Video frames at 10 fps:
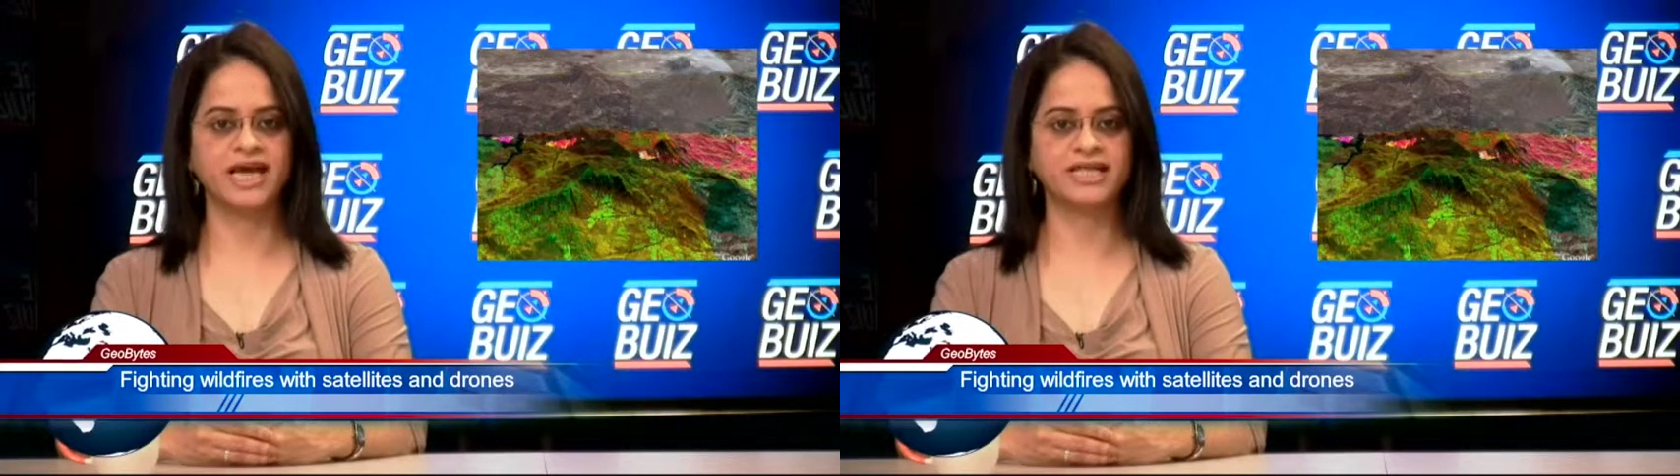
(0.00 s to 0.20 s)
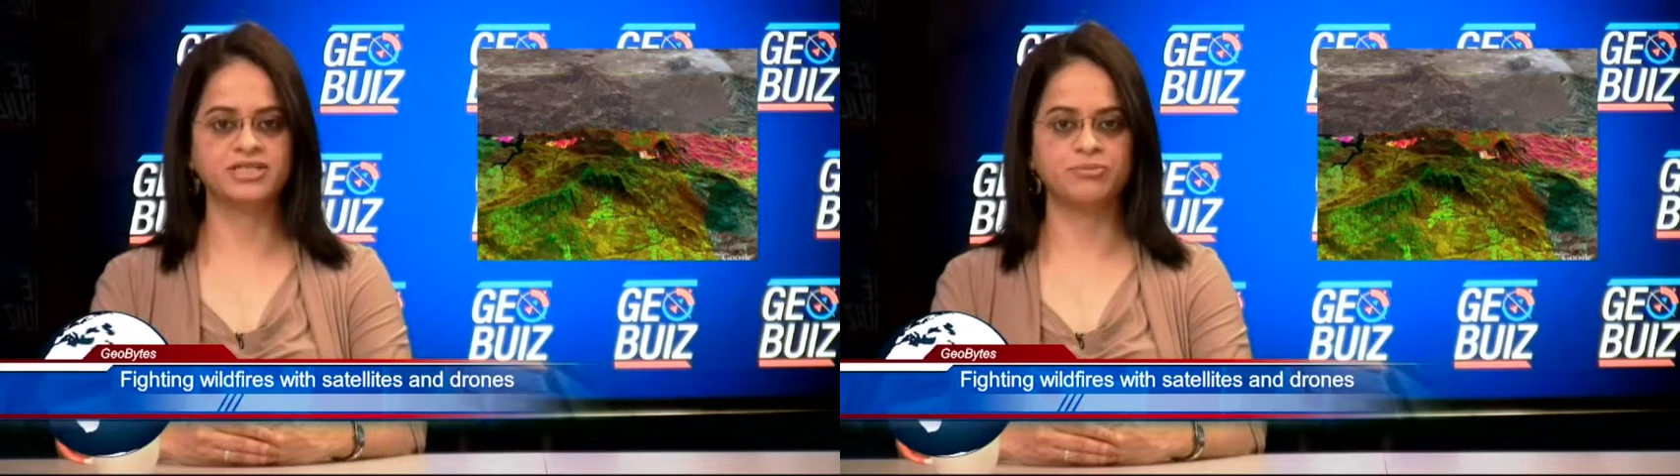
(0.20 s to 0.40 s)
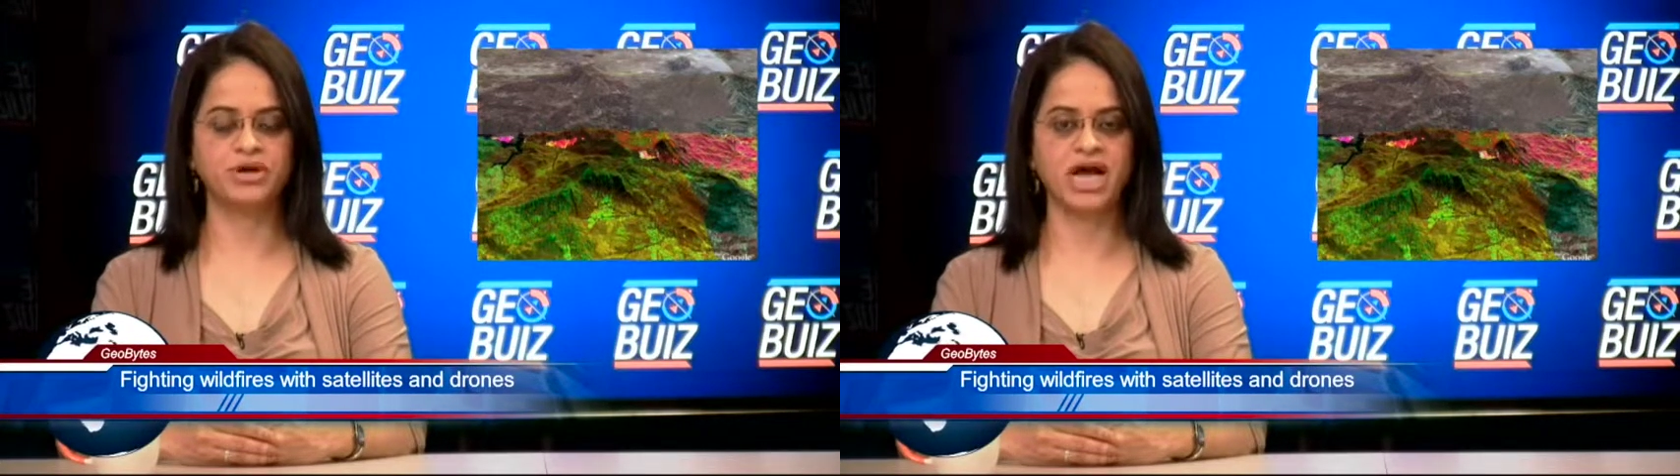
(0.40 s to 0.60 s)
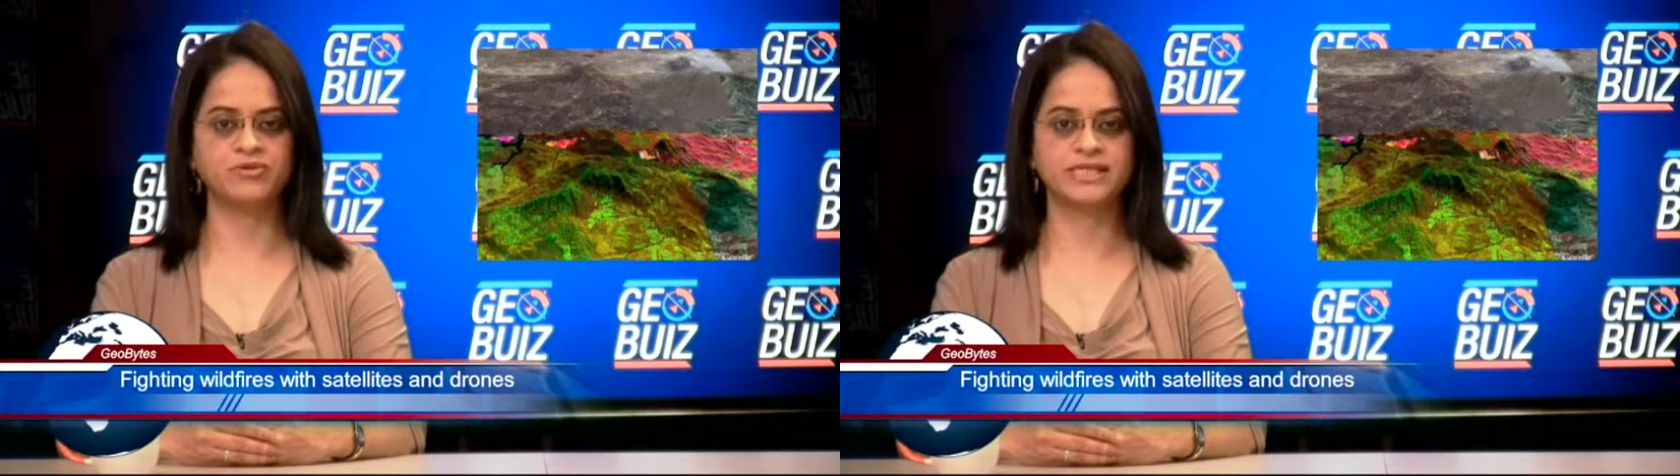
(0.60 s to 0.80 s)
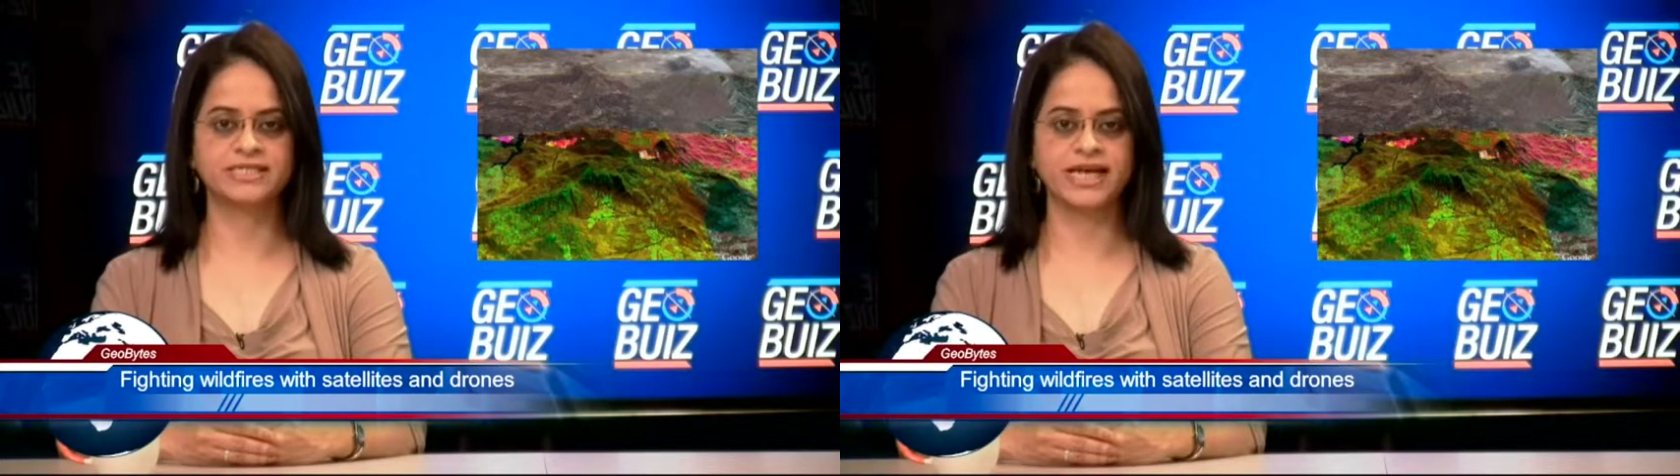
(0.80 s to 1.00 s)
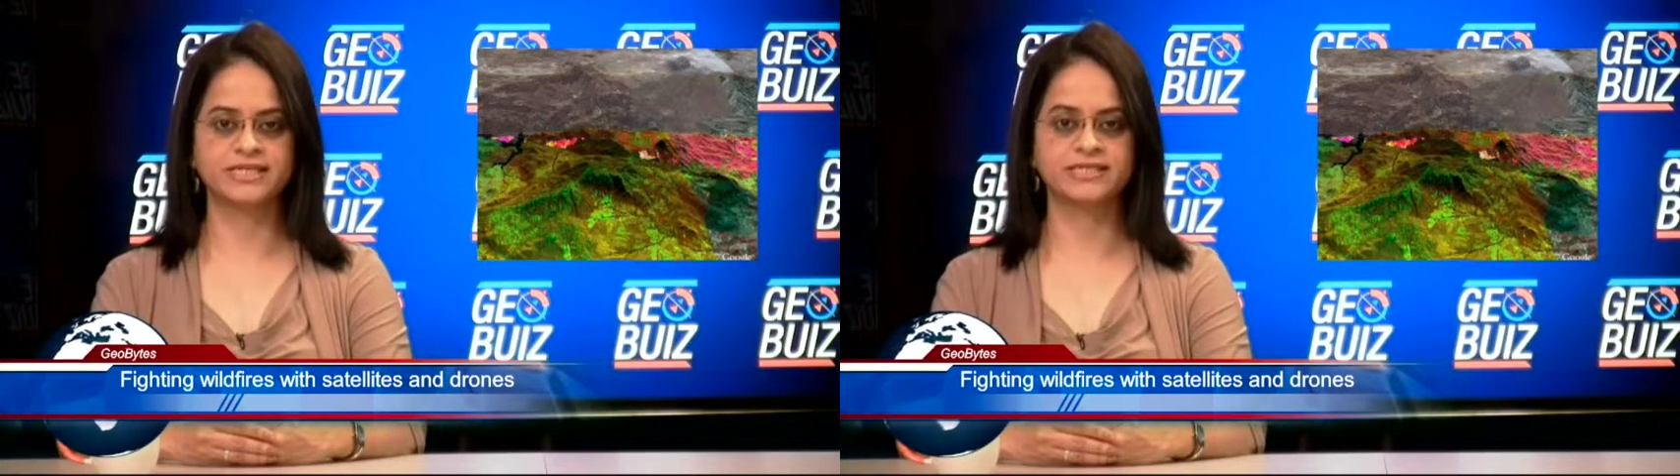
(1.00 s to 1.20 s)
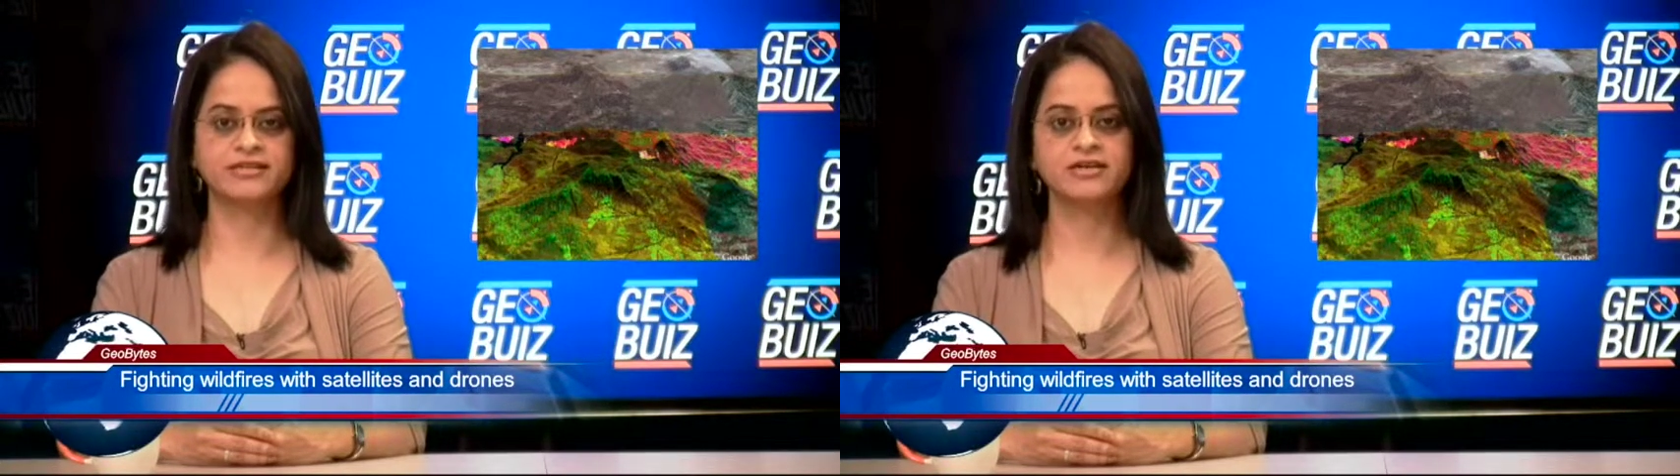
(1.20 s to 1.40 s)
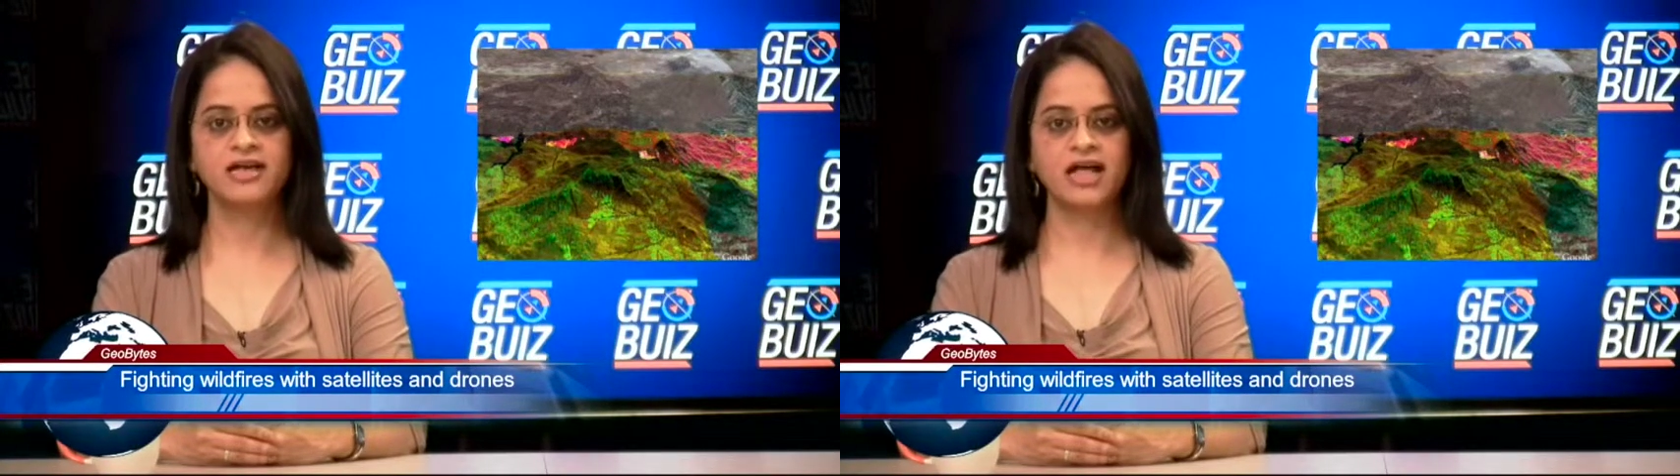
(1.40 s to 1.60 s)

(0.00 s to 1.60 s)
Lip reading: and the private sector